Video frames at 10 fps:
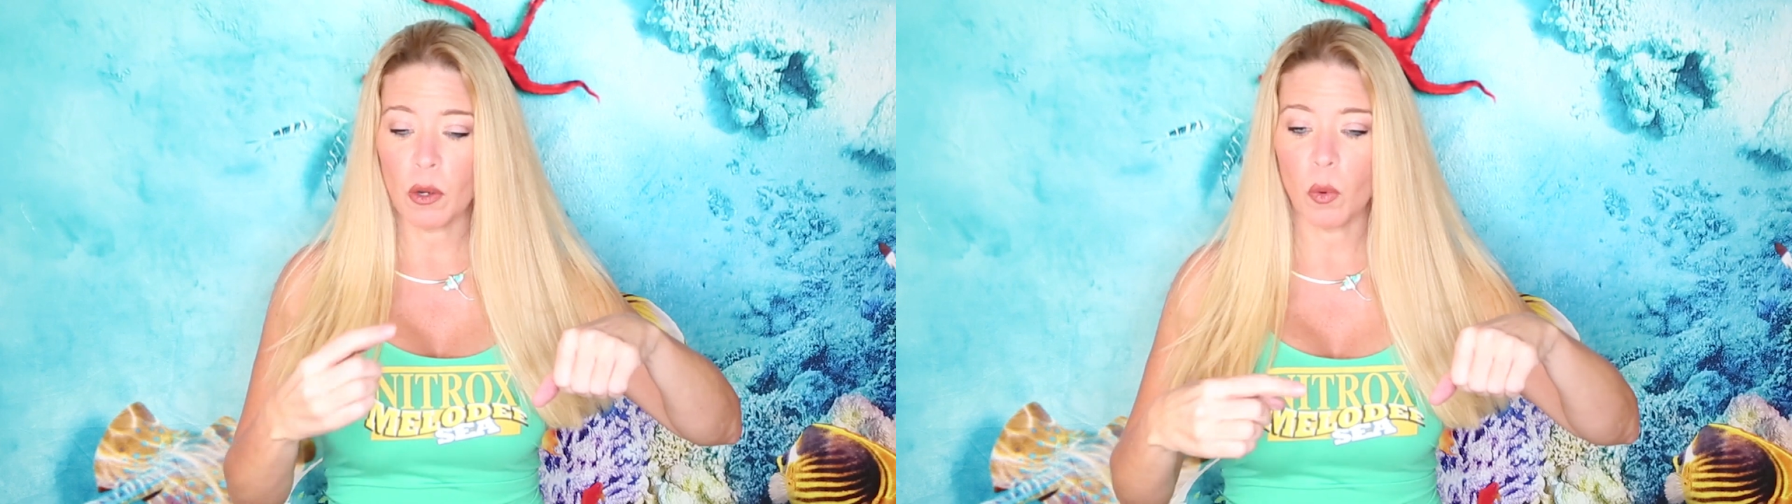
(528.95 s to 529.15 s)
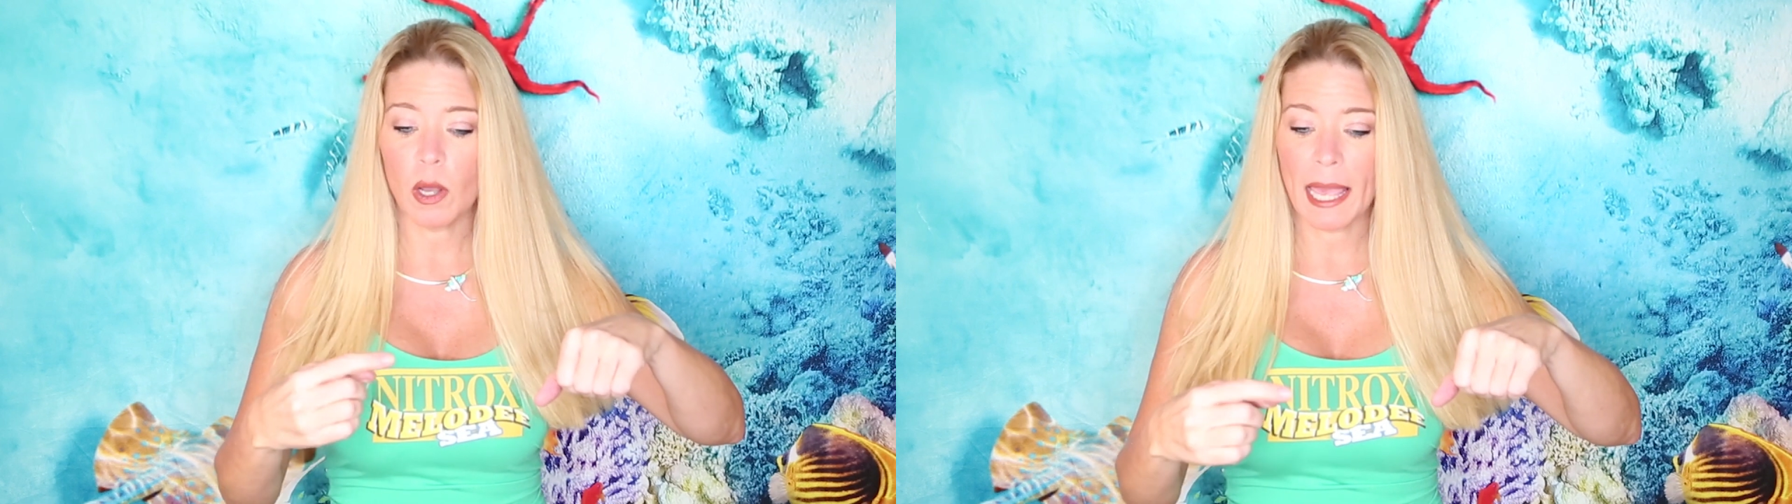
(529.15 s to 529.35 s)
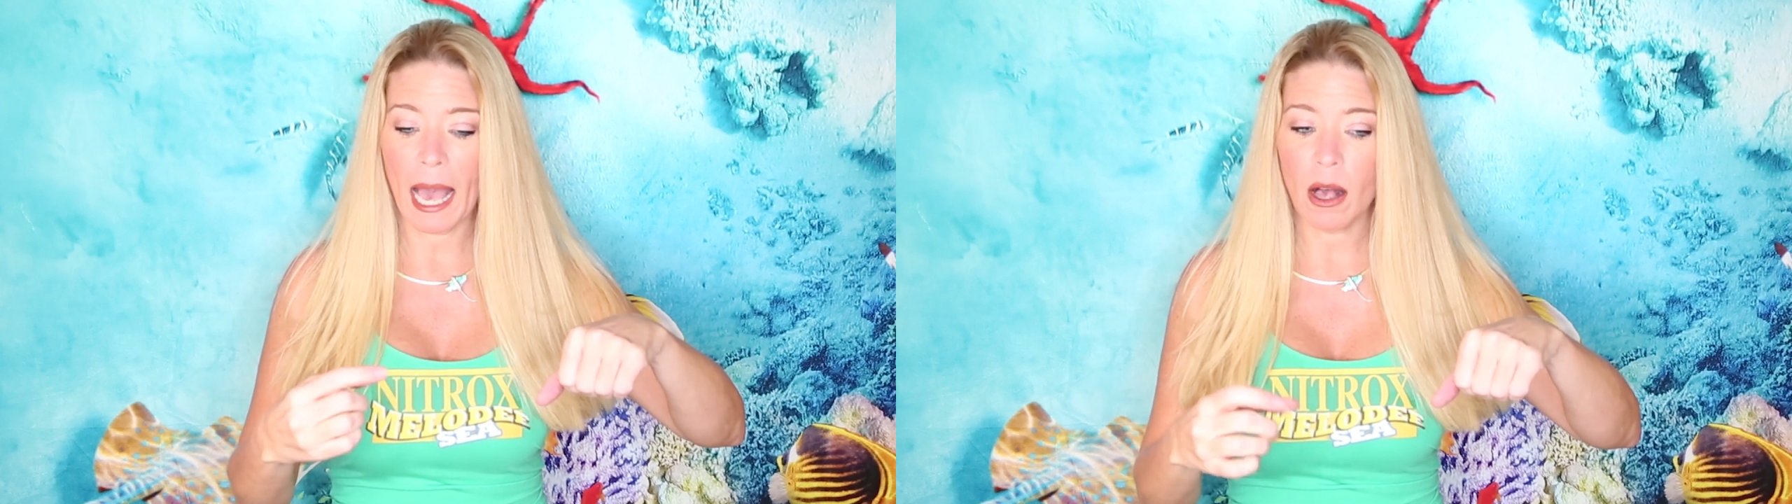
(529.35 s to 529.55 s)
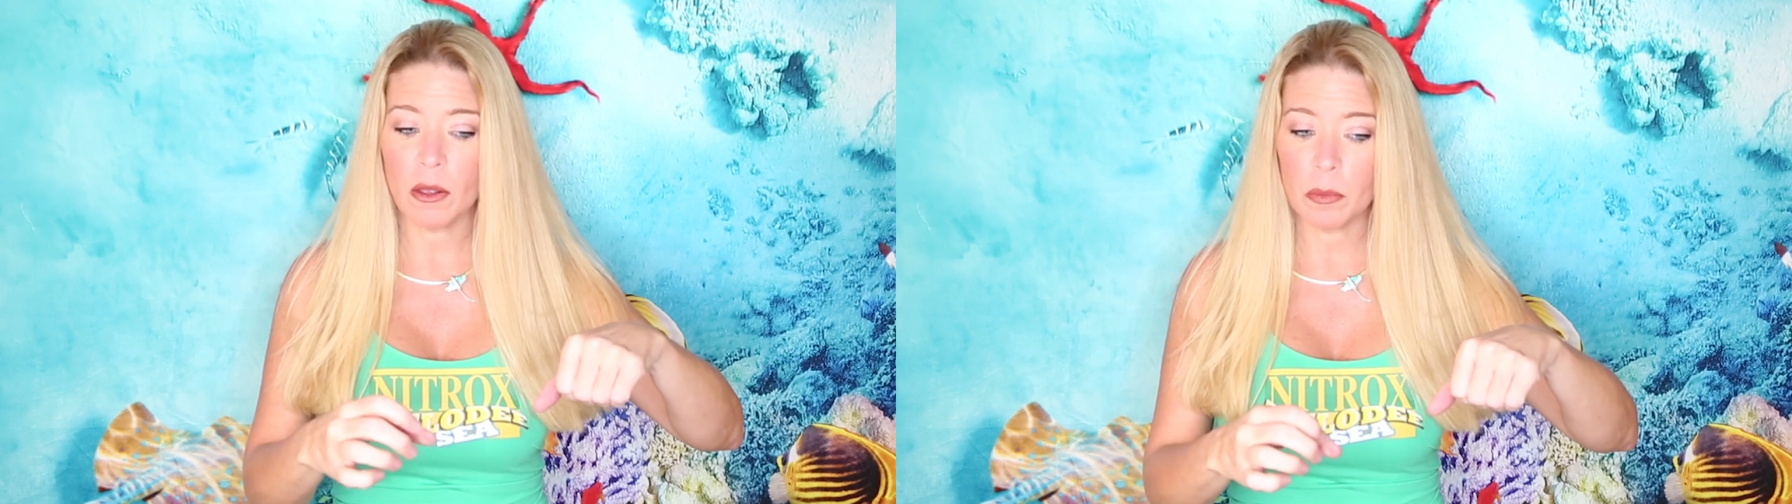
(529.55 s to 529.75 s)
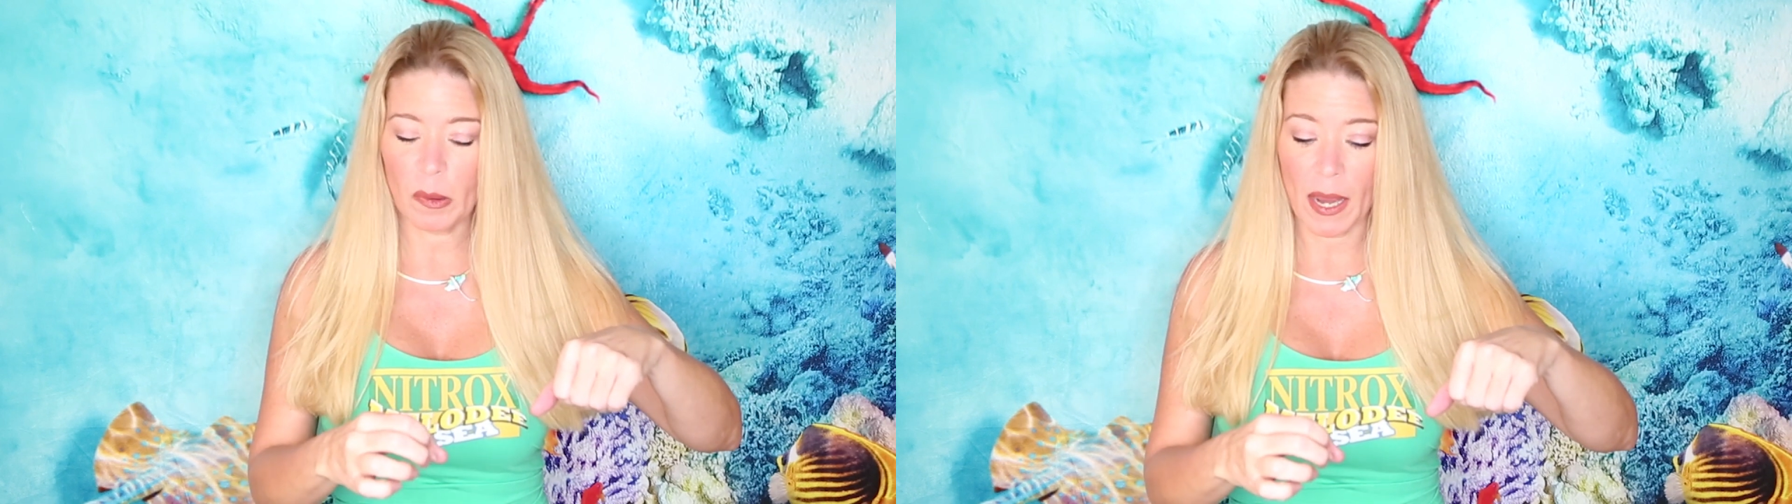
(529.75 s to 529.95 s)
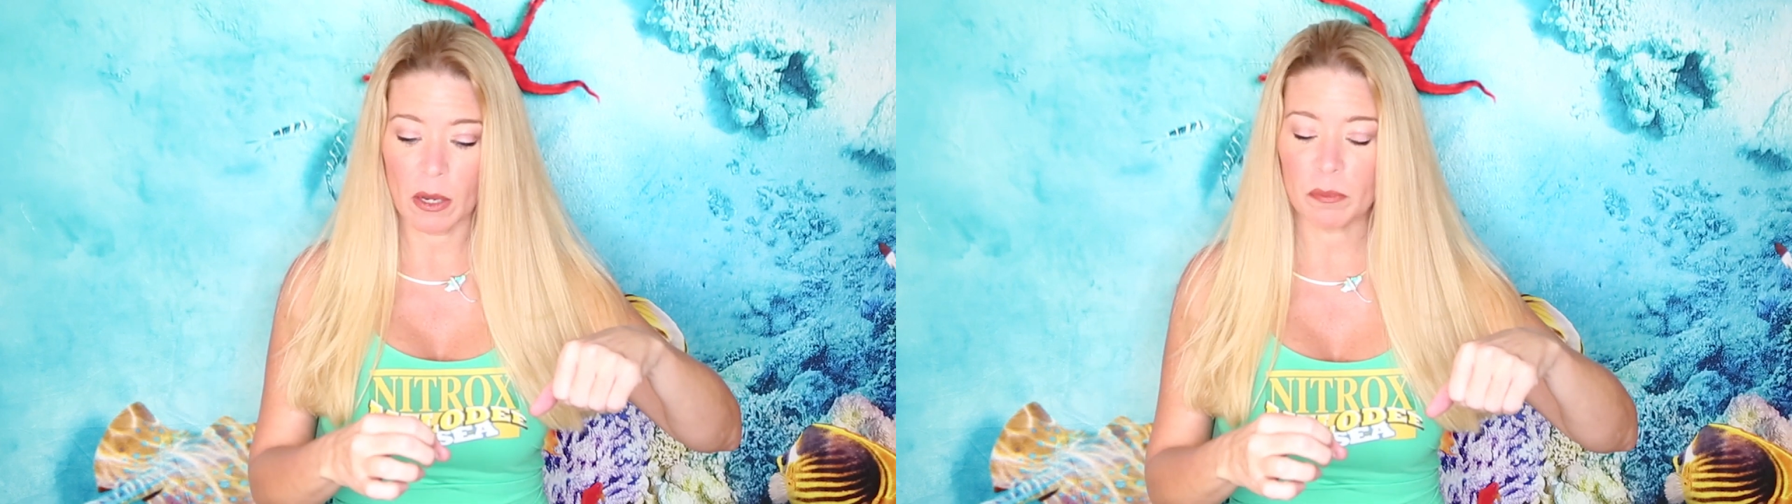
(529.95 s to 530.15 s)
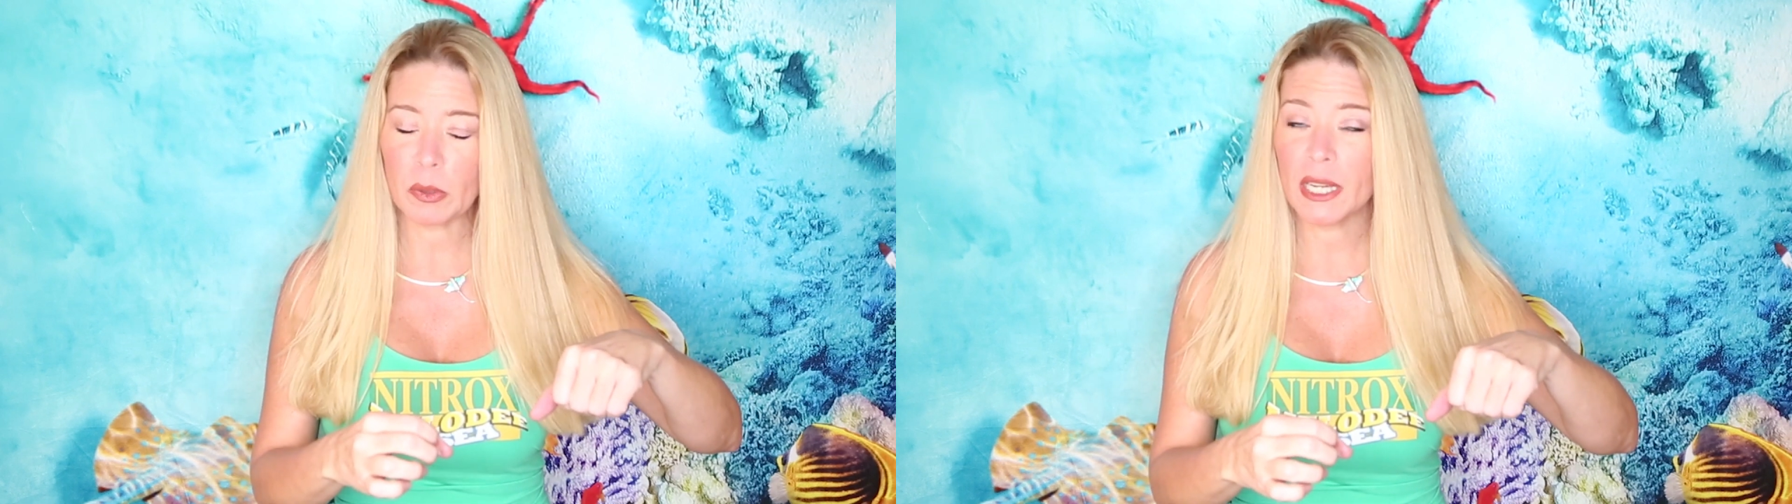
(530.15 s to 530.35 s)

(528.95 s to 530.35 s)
it will calibrate